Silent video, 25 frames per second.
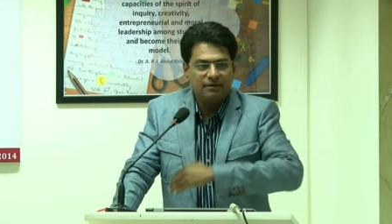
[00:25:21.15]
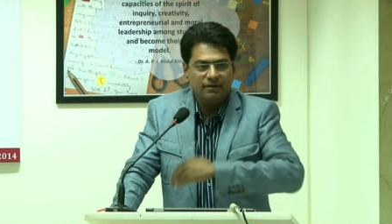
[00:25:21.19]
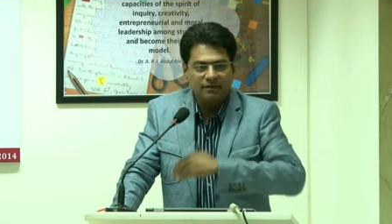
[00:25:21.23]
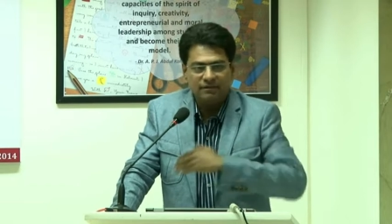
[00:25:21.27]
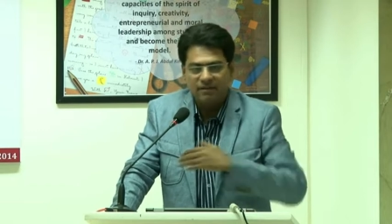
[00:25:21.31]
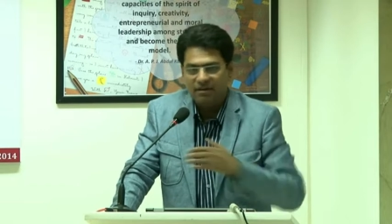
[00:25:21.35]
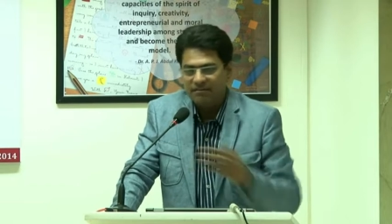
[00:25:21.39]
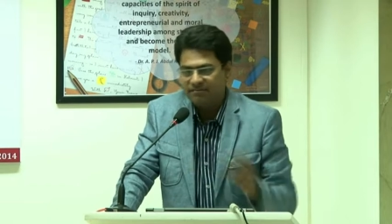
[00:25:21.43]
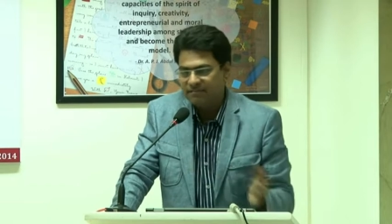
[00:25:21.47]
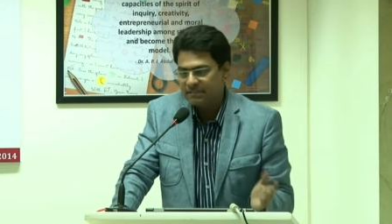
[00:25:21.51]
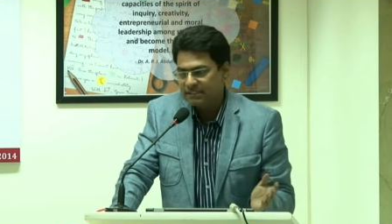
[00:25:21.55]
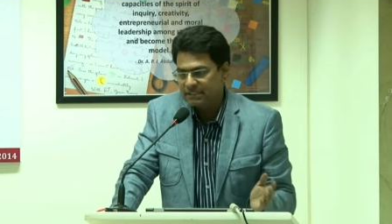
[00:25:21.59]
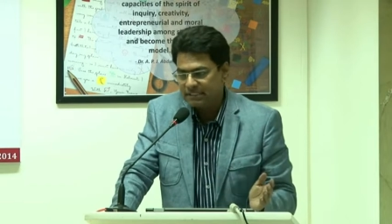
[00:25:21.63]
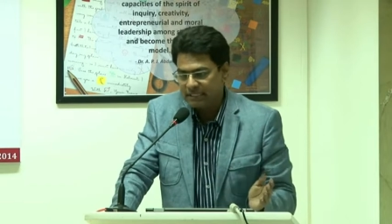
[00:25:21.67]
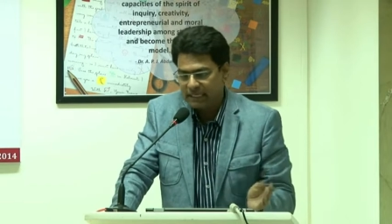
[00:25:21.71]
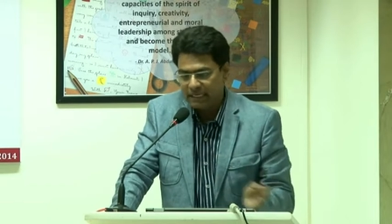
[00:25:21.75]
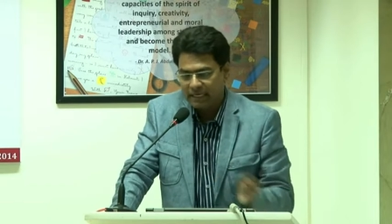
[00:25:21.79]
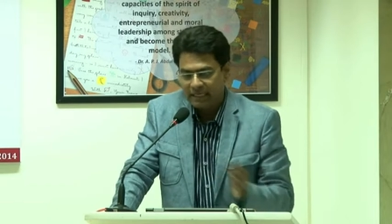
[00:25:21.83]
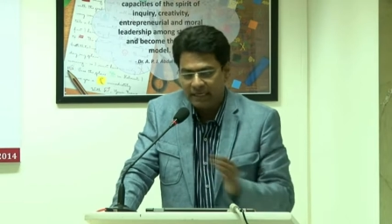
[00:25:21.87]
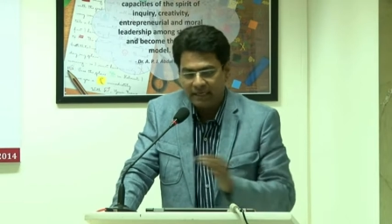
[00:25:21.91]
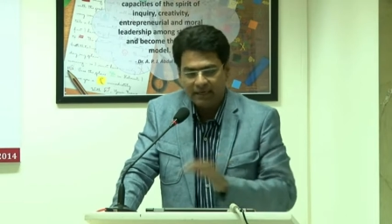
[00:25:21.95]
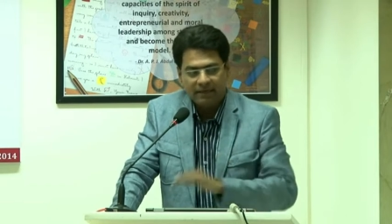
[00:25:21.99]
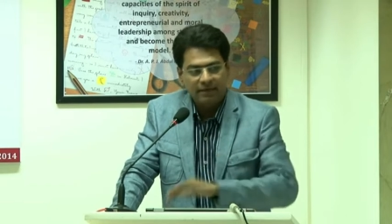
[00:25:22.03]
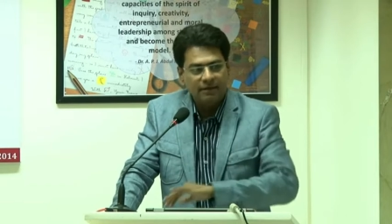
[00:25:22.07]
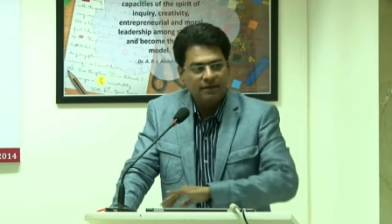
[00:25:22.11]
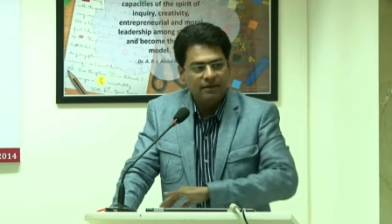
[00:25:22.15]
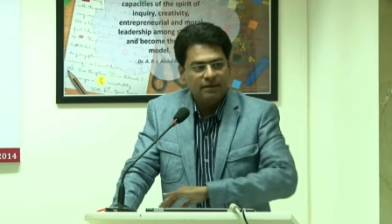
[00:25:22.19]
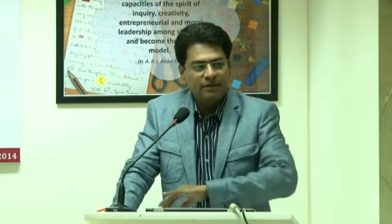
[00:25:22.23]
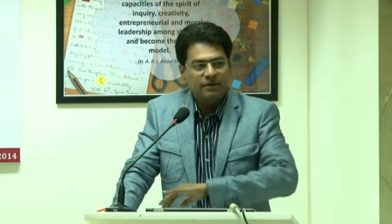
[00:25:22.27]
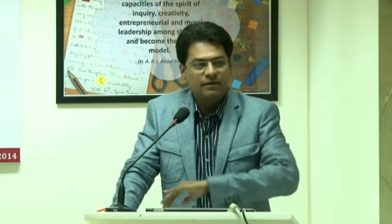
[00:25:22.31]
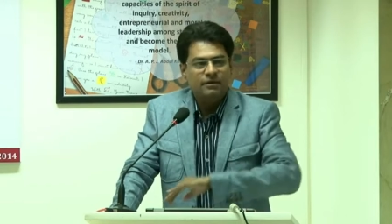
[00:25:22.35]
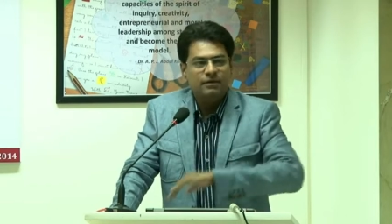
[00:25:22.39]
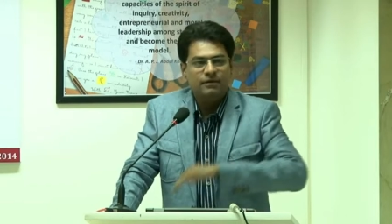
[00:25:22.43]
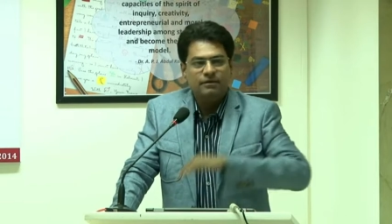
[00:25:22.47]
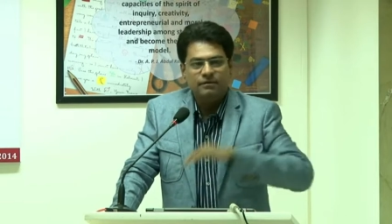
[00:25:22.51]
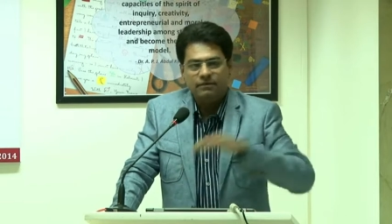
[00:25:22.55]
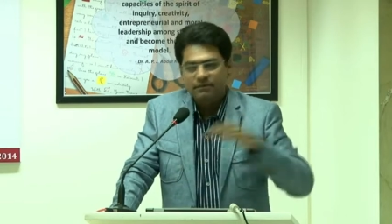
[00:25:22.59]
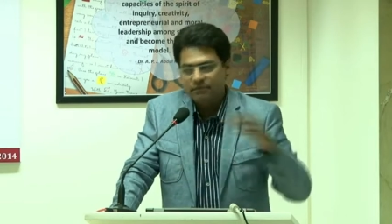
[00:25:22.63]
Gaddafi's killing,
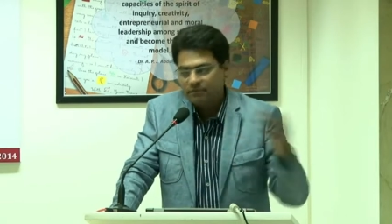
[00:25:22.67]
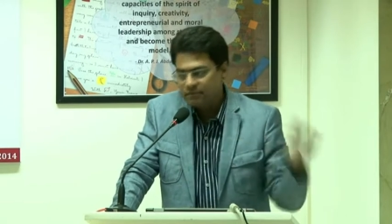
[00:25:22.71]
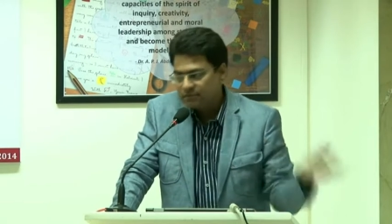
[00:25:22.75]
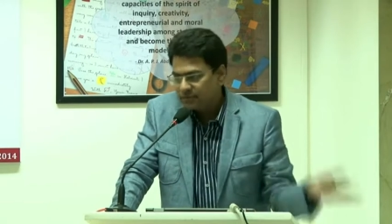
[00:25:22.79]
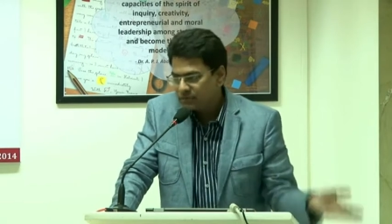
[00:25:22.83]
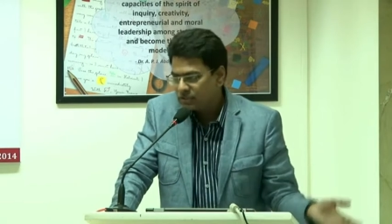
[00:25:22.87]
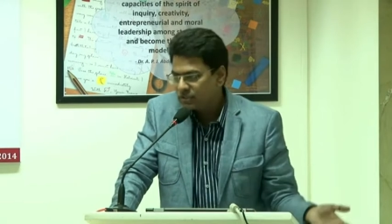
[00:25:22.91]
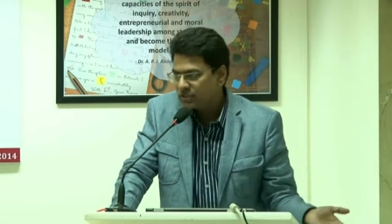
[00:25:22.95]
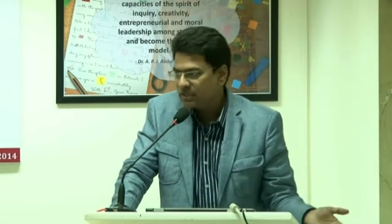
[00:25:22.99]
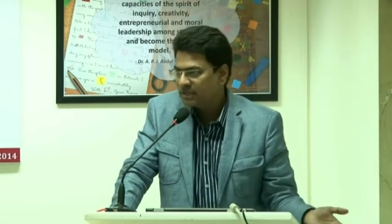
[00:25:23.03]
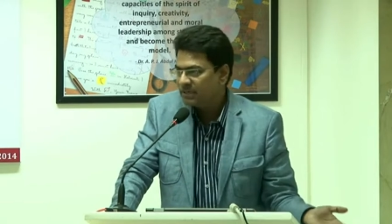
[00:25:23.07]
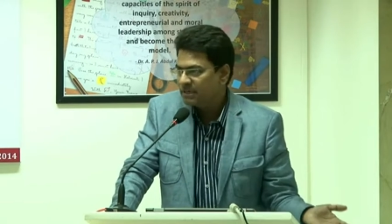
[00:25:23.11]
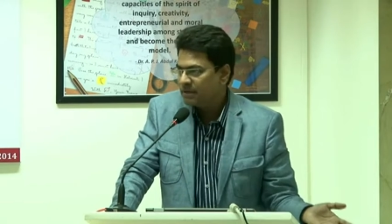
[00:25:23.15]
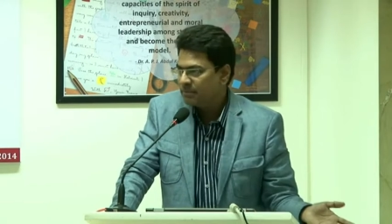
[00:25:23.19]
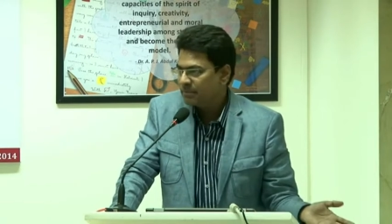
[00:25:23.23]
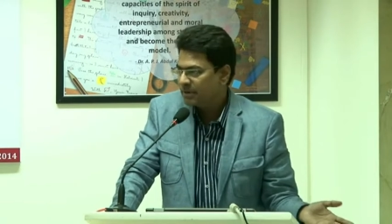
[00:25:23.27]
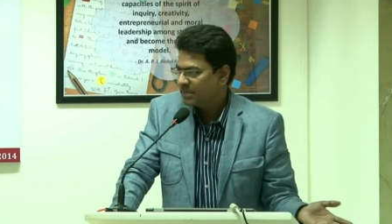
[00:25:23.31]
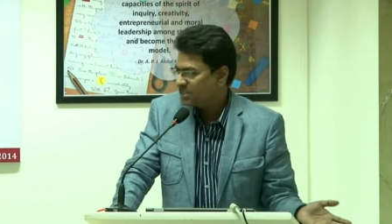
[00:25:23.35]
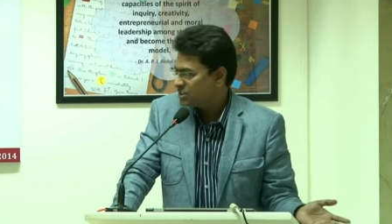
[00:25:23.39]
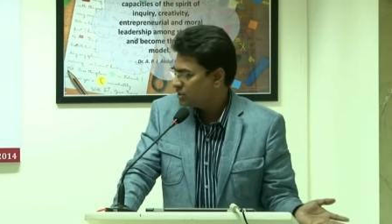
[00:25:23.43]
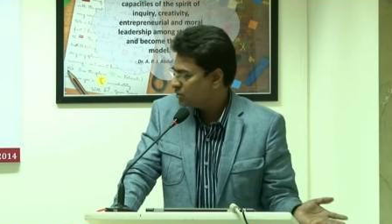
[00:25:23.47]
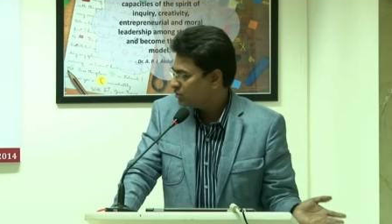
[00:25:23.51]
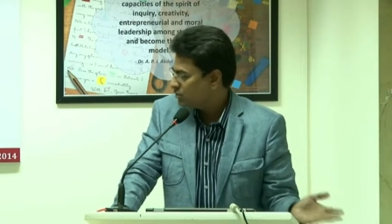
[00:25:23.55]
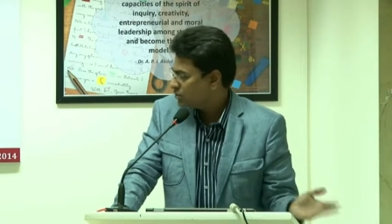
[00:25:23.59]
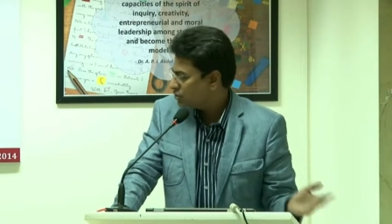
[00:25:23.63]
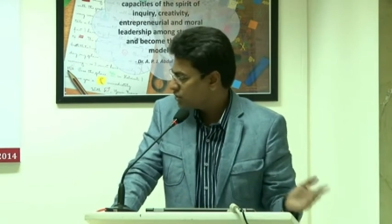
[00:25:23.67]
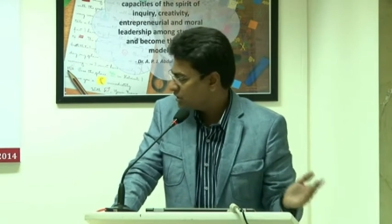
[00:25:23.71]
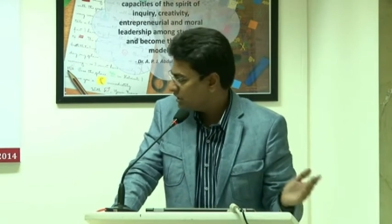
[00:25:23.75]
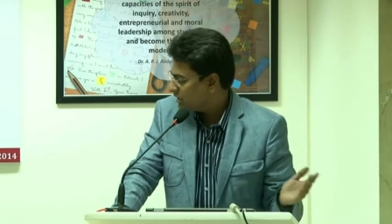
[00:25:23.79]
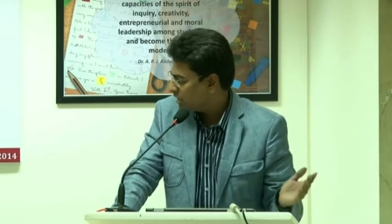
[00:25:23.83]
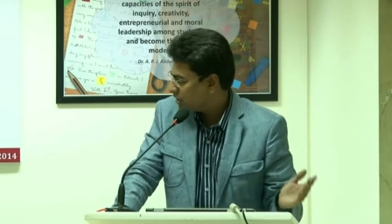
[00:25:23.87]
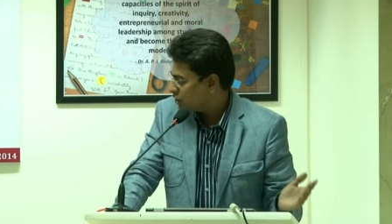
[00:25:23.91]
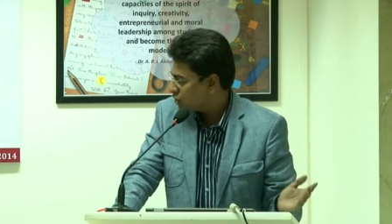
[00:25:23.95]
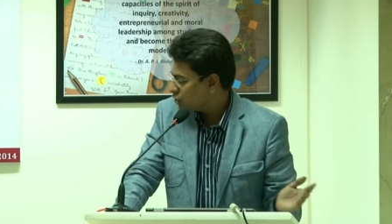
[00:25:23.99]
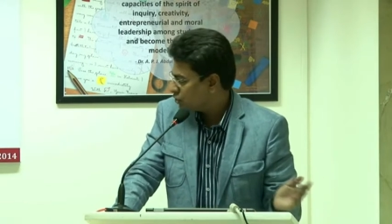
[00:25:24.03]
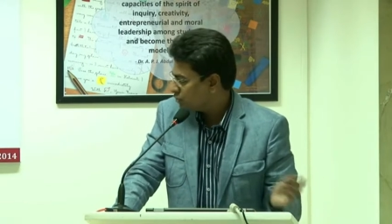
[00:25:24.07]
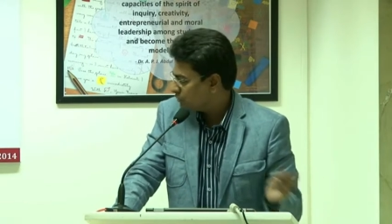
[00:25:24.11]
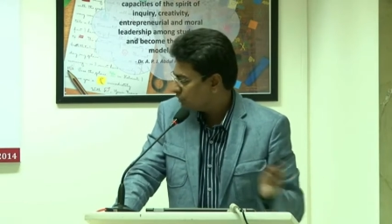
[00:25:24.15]
Syrian uprising was still
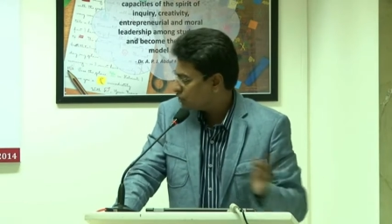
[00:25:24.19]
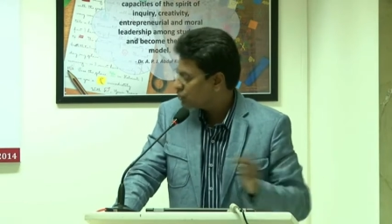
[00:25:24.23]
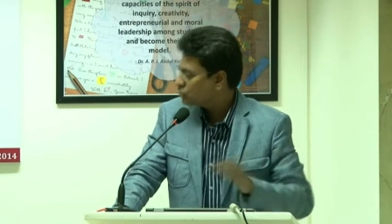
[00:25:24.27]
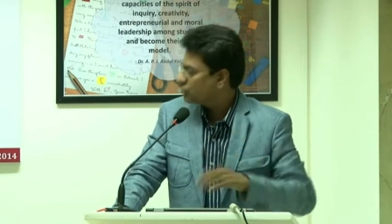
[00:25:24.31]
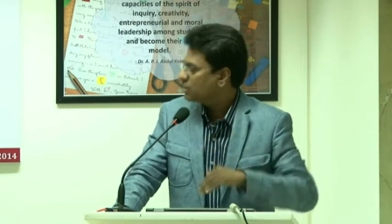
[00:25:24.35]
continuing.